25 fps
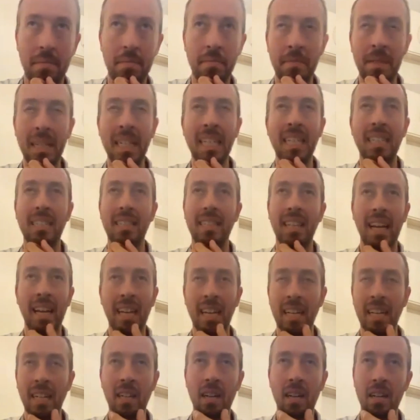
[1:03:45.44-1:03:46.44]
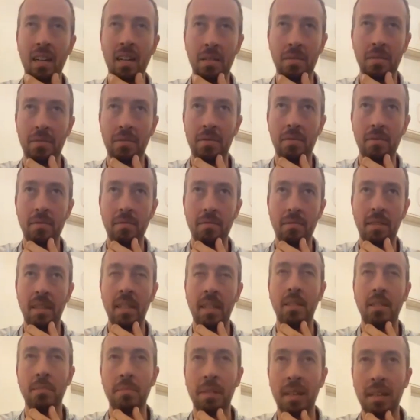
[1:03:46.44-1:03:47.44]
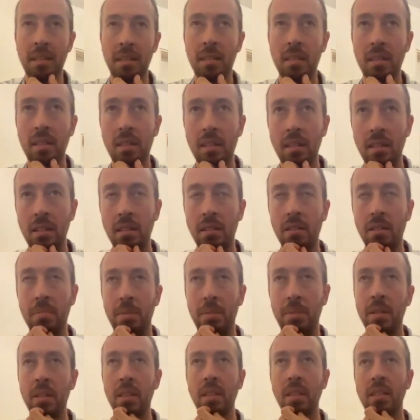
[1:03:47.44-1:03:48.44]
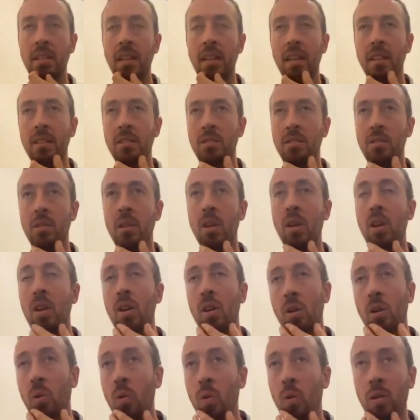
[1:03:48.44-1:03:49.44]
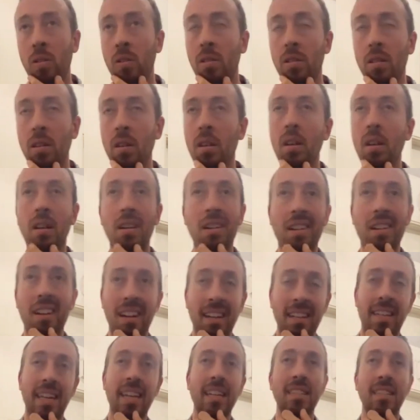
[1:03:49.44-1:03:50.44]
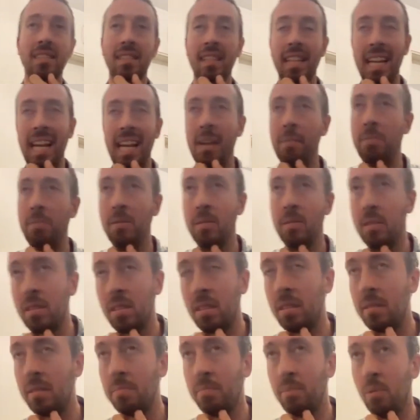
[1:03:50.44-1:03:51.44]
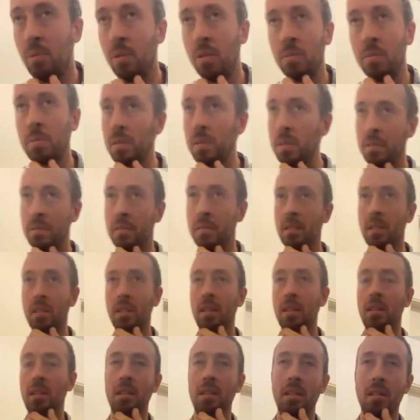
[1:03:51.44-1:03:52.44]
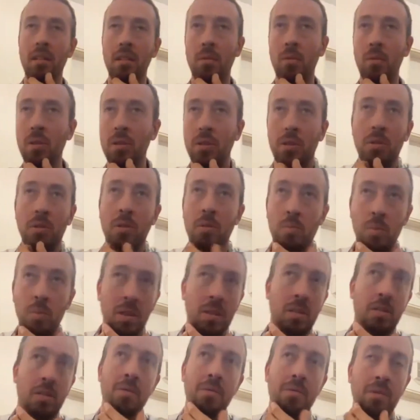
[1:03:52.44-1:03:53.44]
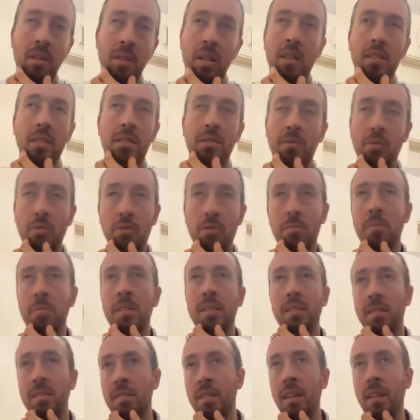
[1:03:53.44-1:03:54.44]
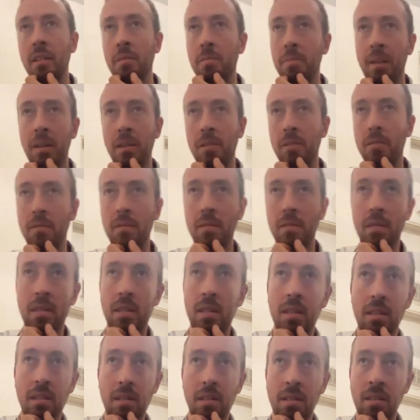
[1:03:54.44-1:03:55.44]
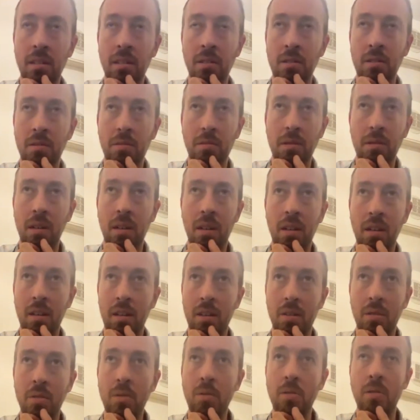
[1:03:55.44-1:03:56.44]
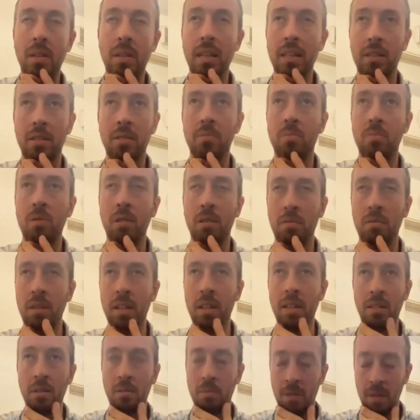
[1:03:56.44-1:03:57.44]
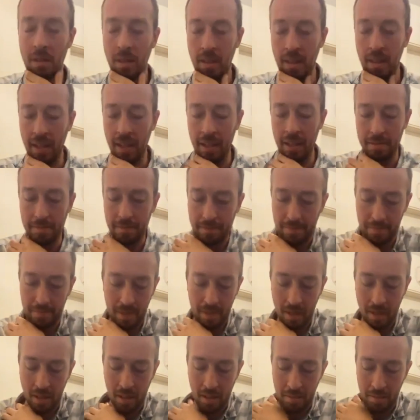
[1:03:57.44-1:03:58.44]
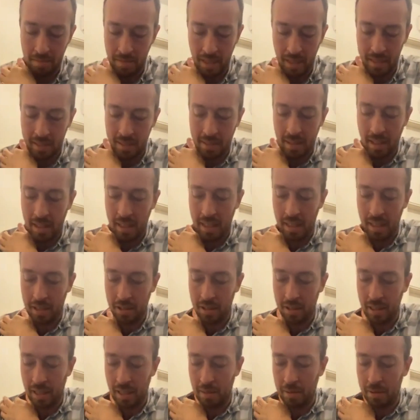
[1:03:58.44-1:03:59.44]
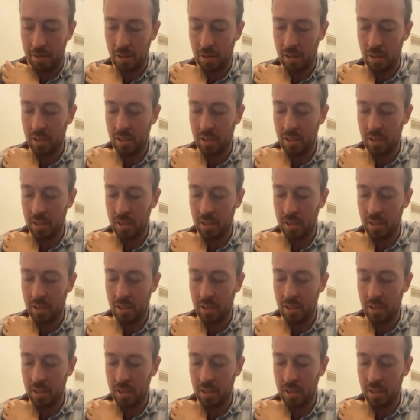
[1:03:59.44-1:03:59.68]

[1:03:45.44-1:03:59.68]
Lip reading: makes a kind of sentimentally appealing case, or a case that happens to comport with what certain Western philosophers might say about, you know, who gets what right to what land. That's not actually how we